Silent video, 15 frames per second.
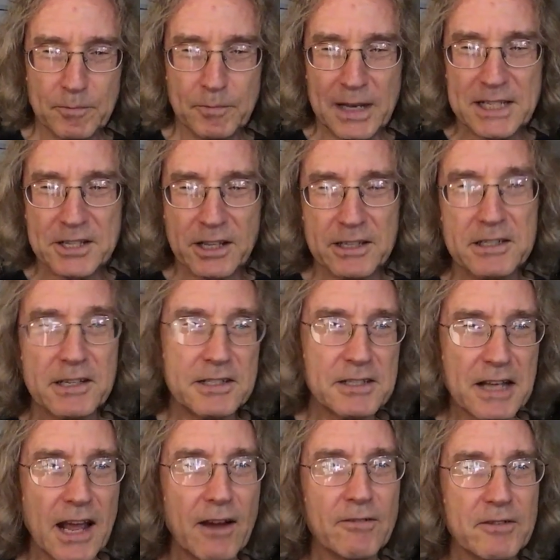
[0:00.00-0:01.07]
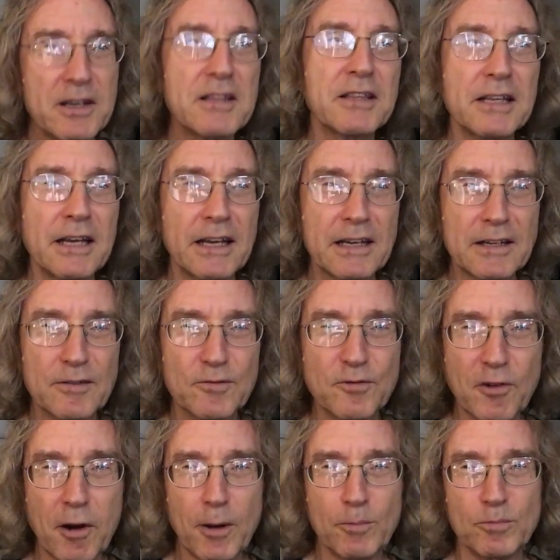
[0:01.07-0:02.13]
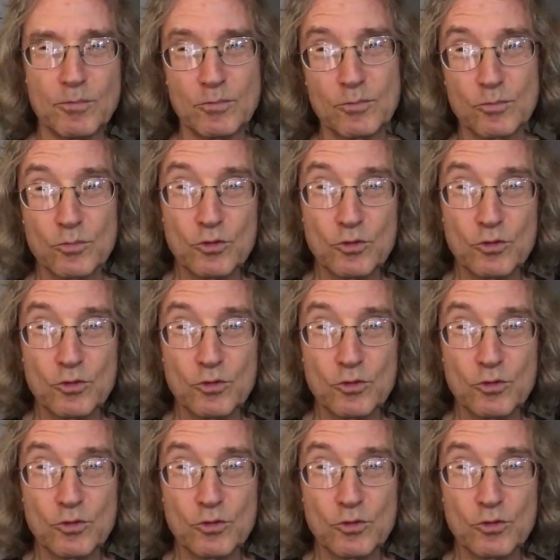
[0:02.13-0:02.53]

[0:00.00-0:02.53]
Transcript: basically does everything from